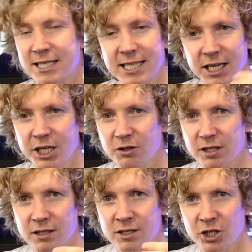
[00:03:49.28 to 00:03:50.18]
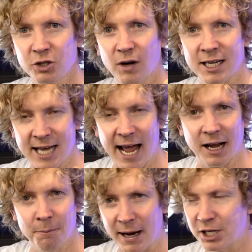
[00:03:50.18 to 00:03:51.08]
continued to
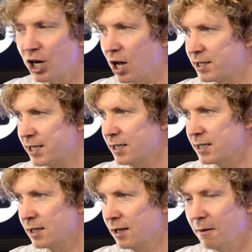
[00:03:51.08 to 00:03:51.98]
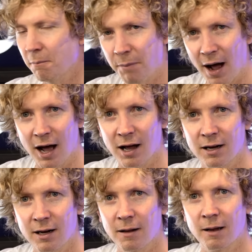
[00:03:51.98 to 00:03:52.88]
attack and make chances, but
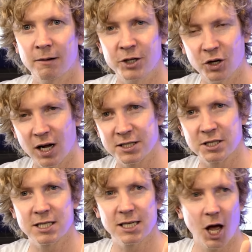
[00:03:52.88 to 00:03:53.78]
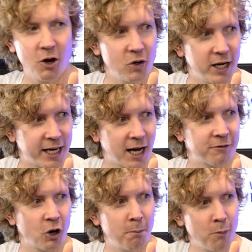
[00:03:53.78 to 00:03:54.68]
Newcastle slowly
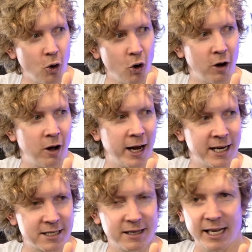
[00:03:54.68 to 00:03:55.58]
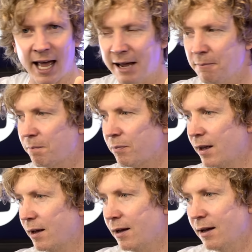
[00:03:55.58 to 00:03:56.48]
kind of got more into the game,
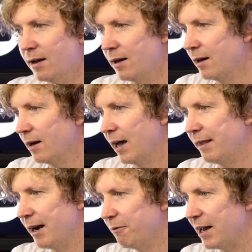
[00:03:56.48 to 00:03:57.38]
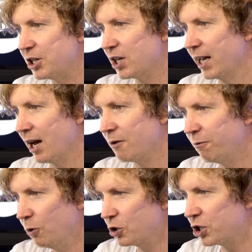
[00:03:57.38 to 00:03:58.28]
and then eventually,
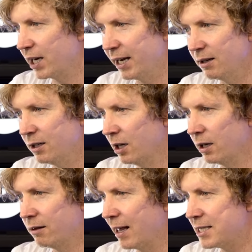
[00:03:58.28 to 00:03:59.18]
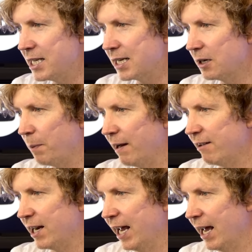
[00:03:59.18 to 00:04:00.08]
unfortunately, look, there's this little
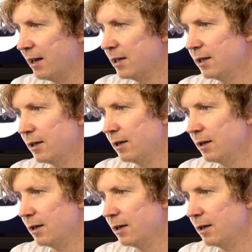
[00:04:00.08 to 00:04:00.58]
period here